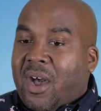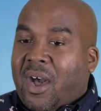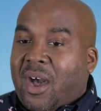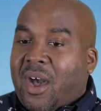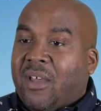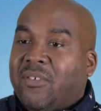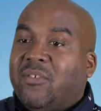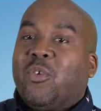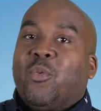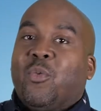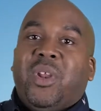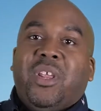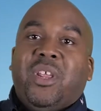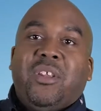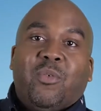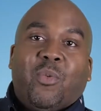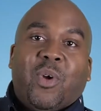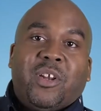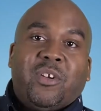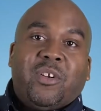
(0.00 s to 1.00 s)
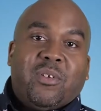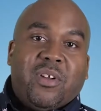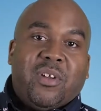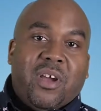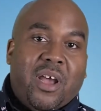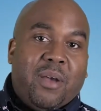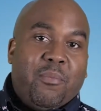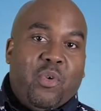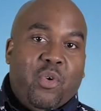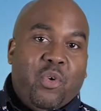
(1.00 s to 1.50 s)
Oscar-winning director
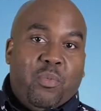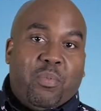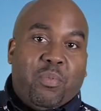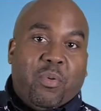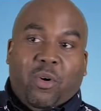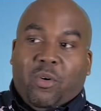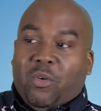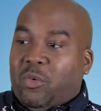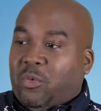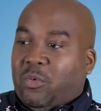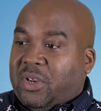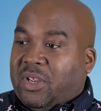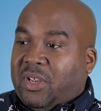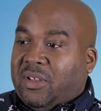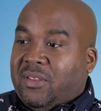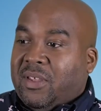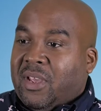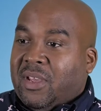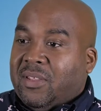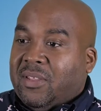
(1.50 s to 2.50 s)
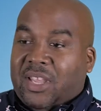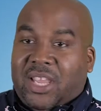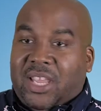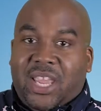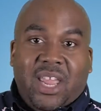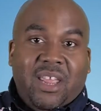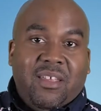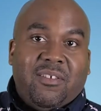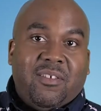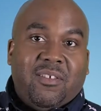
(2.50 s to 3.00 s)
Tom Hooper, who did The
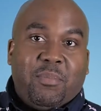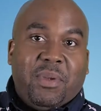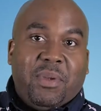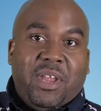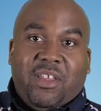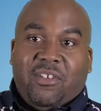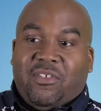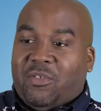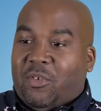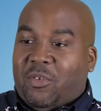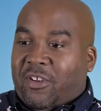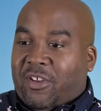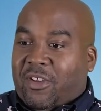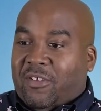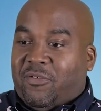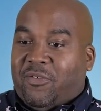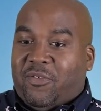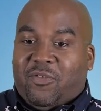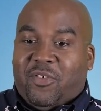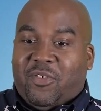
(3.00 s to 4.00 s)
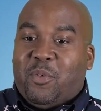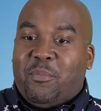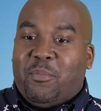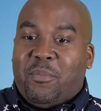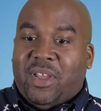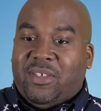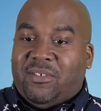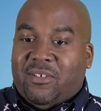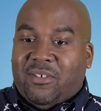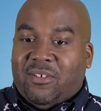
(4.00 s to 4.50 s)
King's Speech, a film
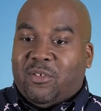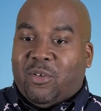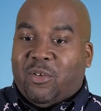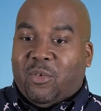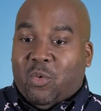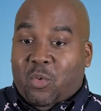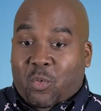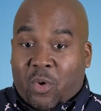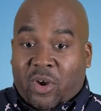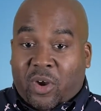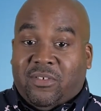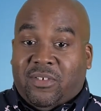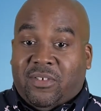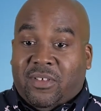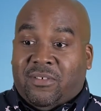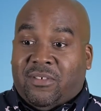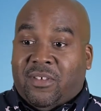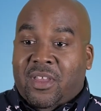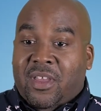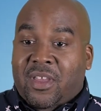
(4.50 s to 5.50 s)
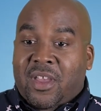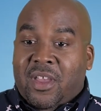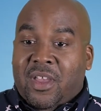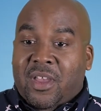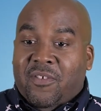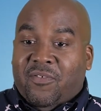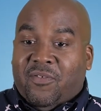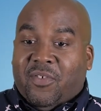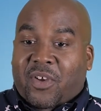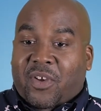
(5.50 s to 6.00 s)
my sister, who
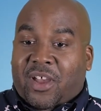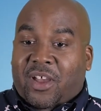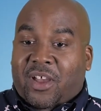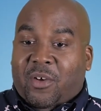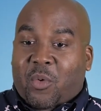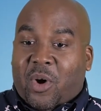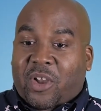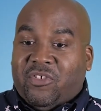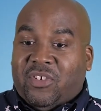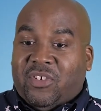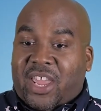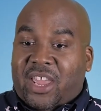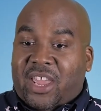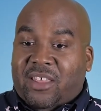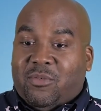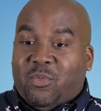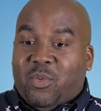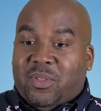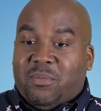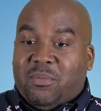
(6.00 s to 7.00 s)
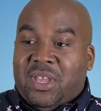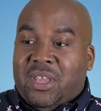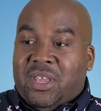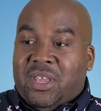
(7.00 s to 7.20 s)
watched Cats with me,